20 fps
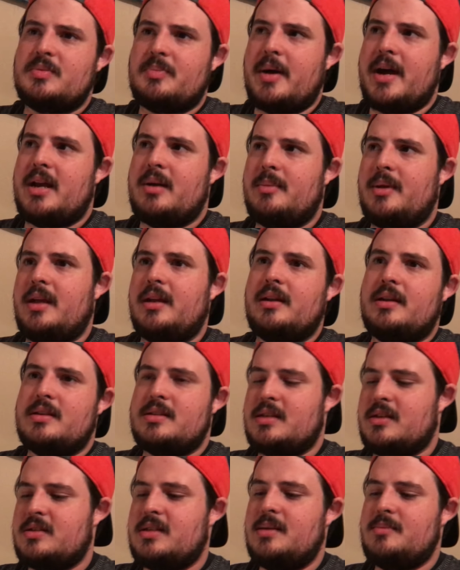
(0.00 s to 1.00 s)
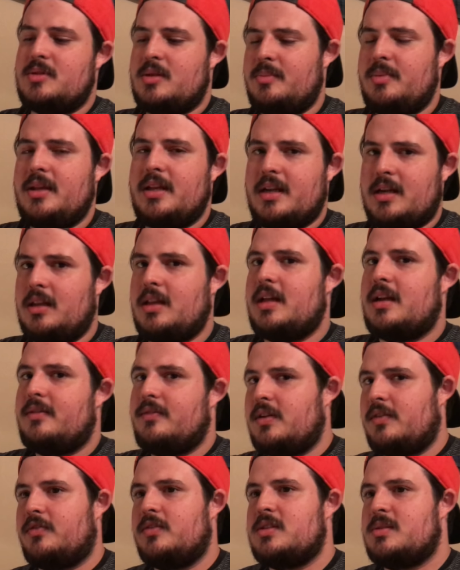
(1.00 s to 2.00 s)
with Spider-Man, because there seems to be, like, a lot
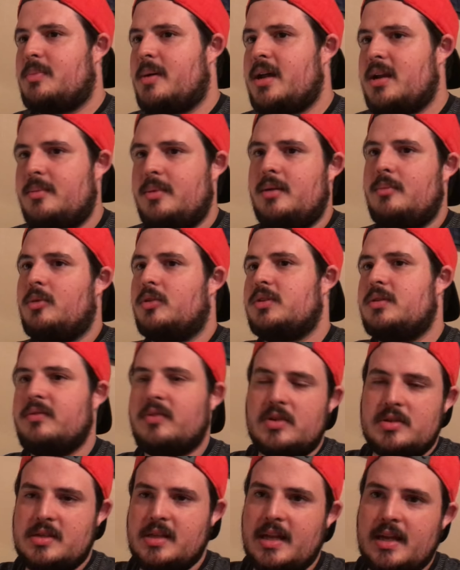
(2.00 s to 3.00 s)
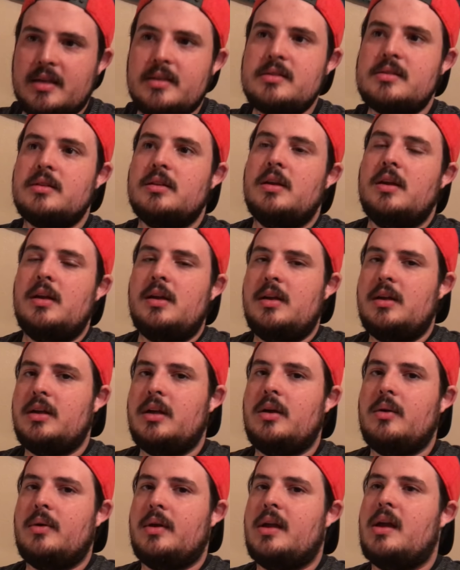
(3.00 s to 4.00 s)
of different Spider-Man multiverse things
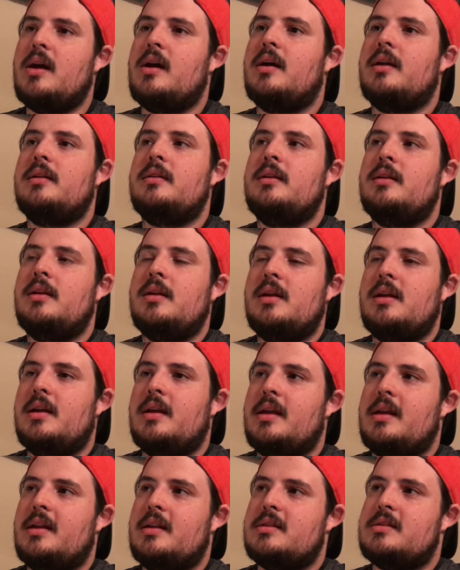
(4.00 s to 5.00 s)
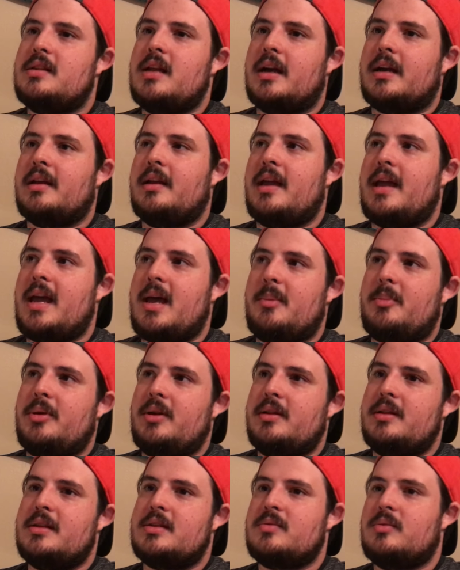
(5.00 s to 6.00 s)
going on, and it's not going to
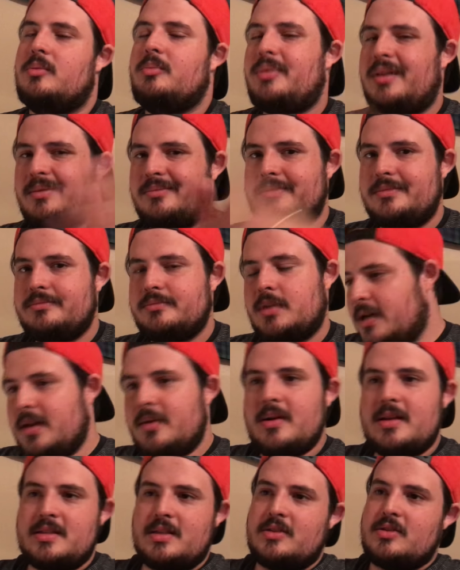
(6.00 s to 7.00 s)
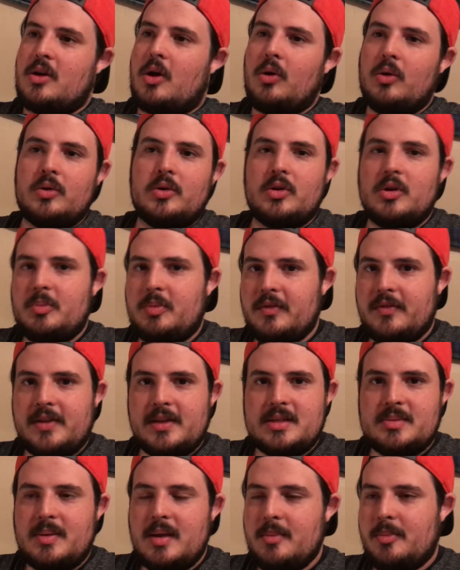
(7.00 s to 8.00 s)
happen in this one. But anyways, there's a whole group of
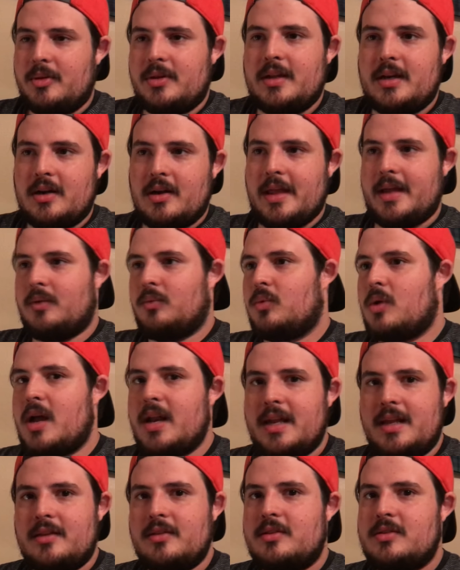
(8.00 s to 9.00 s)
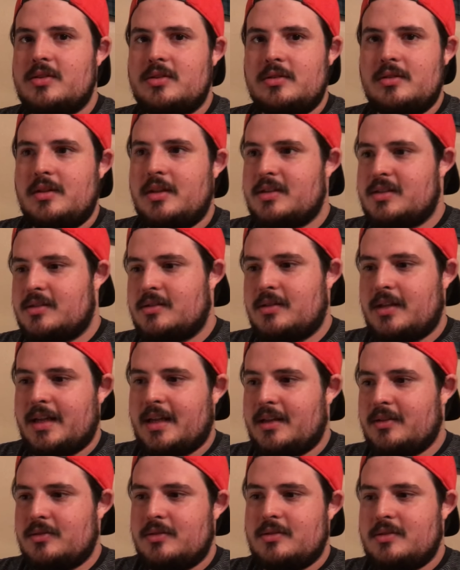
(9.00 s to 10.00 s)
these people that are, like, running this
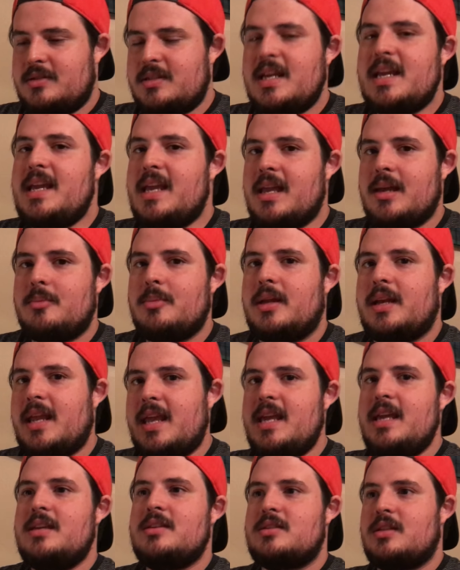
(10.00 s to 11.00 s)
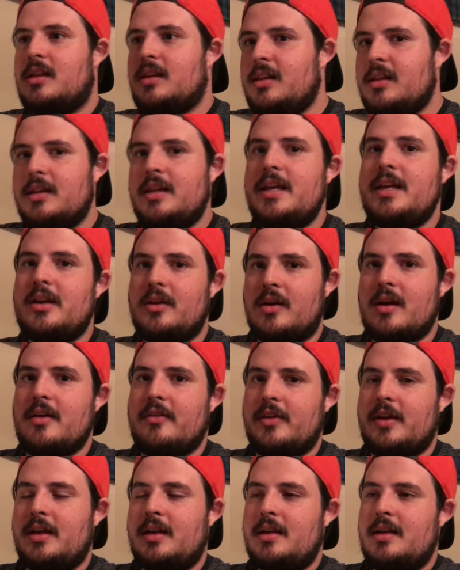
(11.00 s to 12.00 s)
like, team, and he's the leader
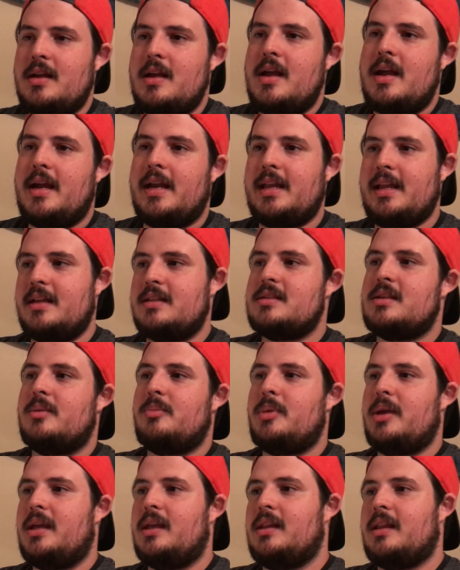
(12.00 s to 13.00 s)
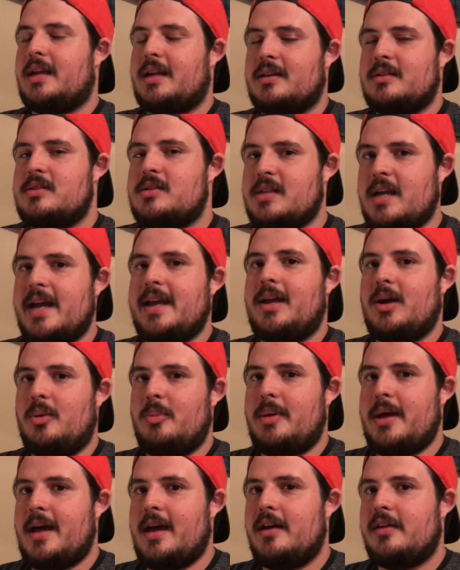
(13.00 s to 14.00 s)
of it. And he ends up being like a
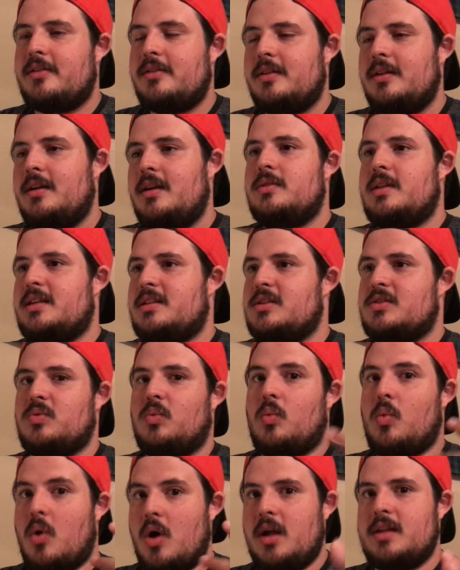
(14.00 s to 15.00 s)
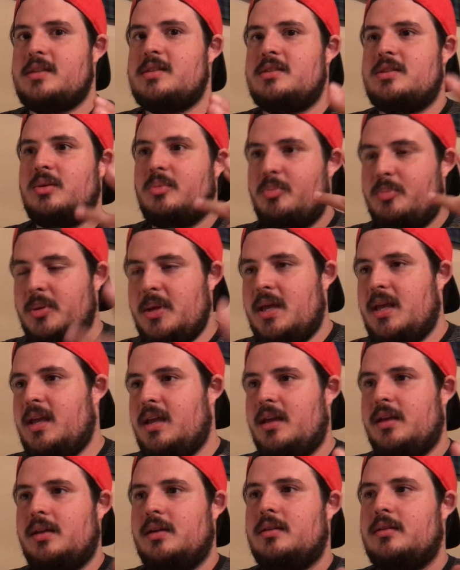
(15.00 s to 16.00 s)
psychopath dude that just wants to
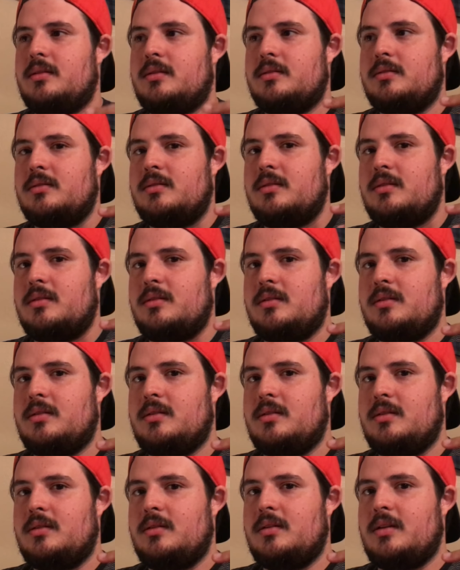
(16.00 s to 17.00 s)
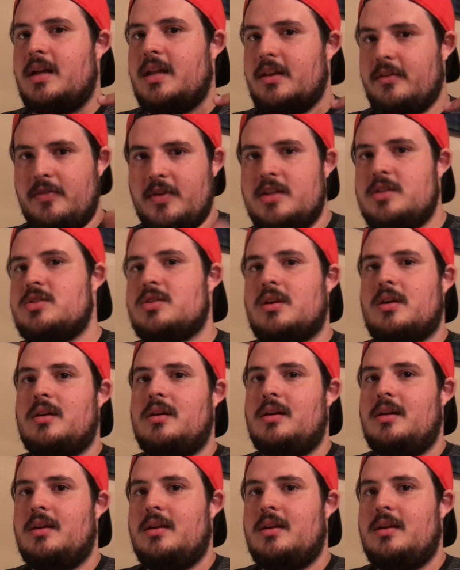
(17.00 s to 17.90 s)
be an Avenger.